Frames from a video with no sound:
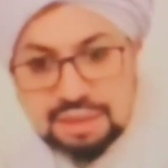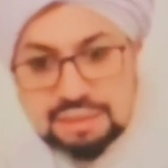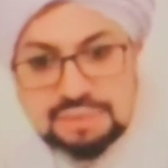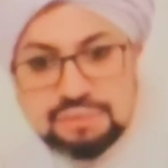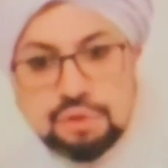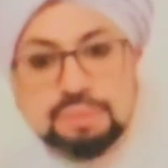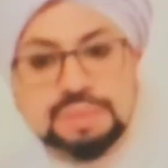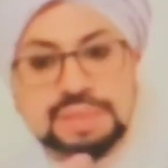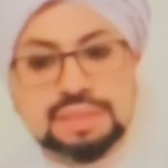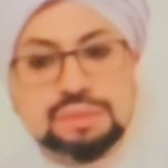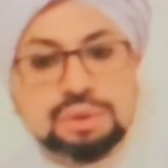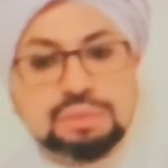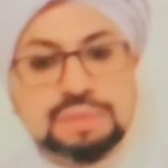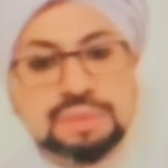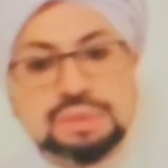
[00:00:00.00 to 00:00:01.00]
So it is inside
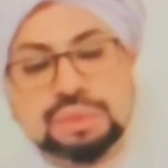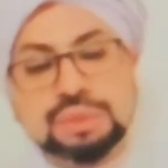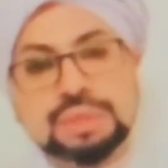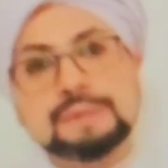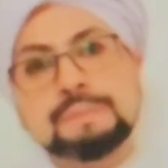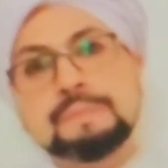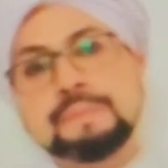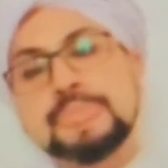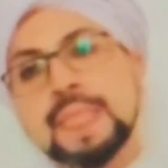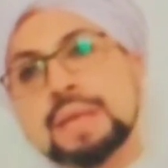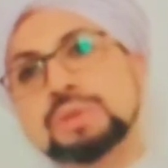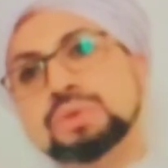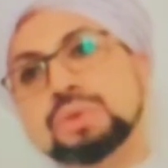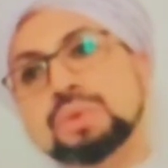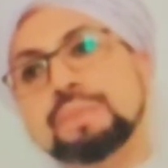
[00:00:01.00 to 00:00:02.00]
the heart from this door.
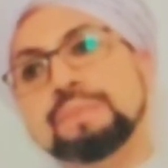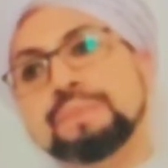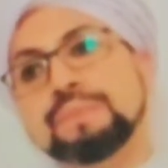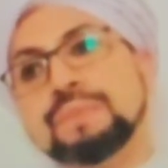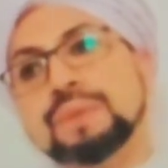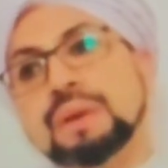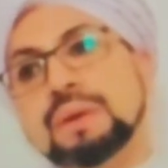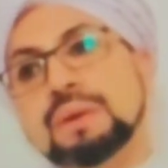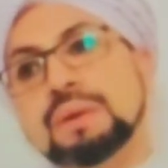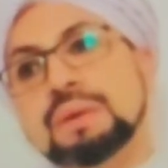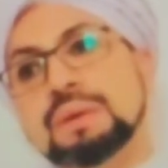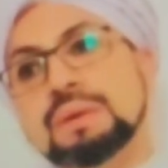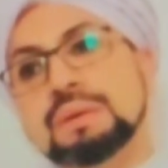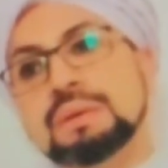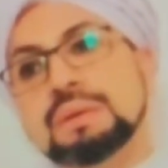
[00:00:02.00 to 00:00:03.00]
You see?
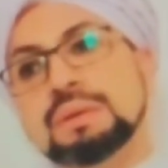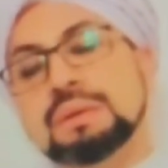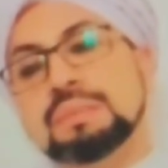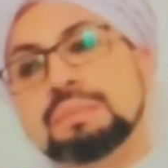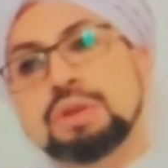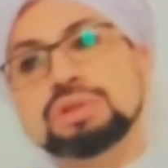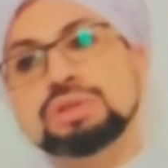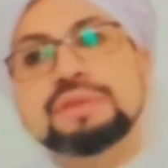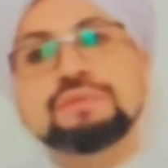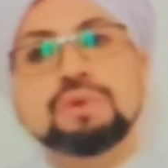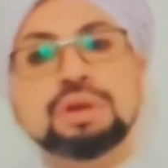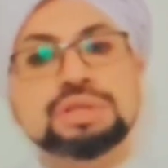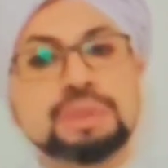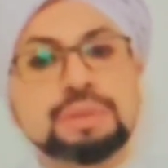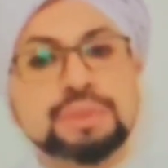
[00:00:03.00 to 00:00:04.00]
So,
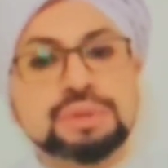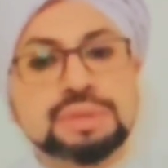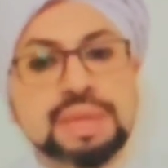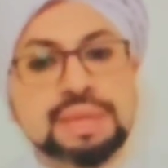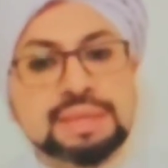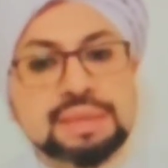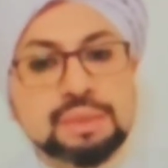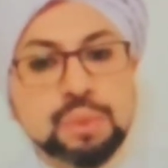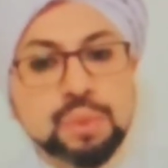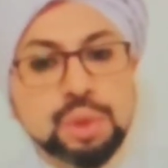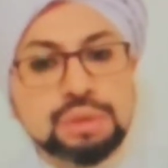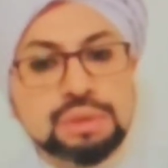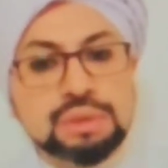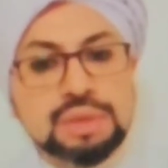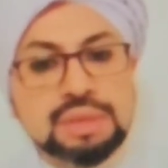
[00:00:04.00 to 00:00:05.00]
most influential
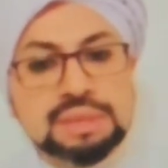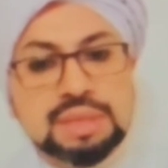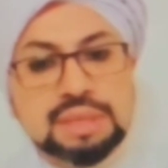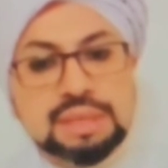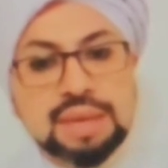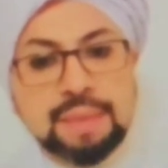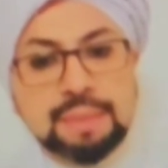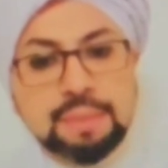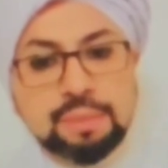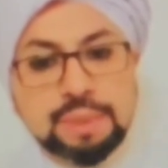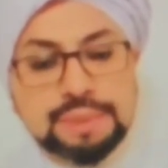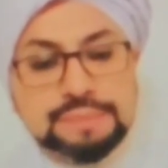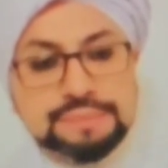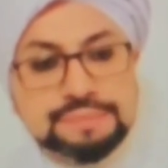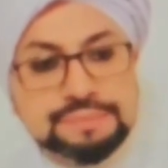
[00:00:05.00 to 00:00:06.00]
personality in the world,
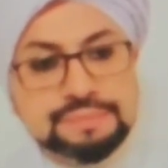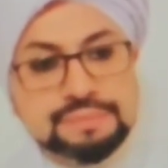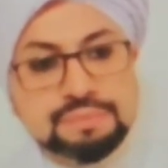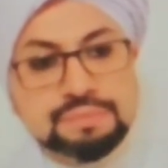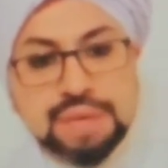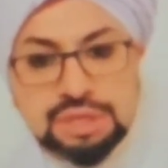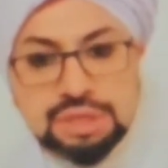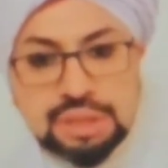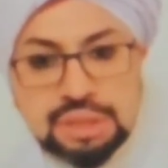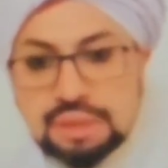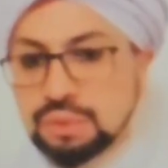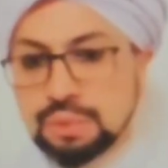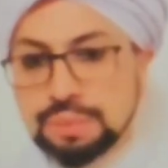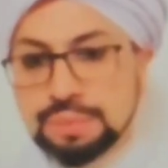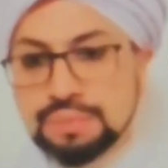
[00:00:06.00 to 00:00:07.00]
Sayyidina Habib Umar.
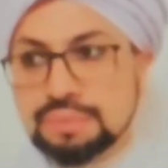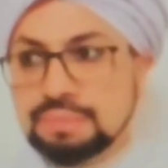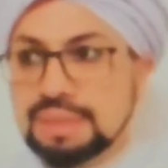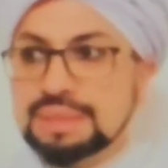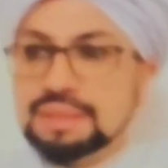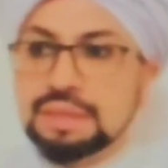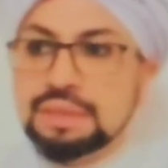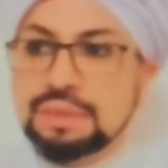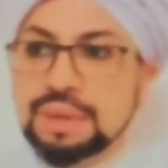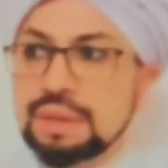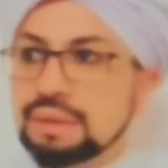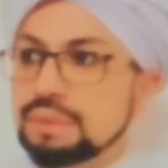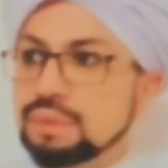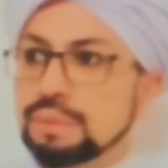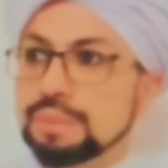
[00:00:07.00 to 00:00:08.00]
PhD? Nope.
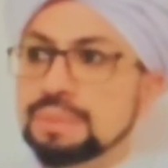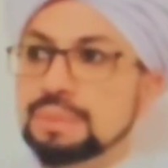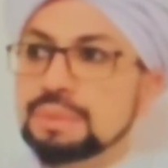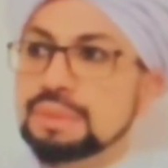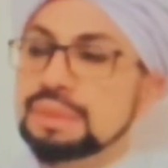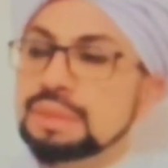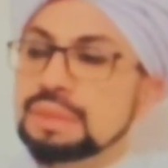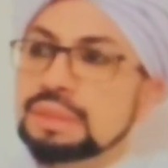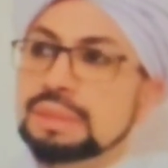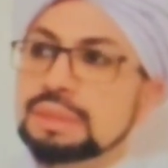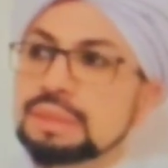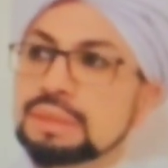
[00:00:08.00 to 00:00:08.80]
Master degree? Nope.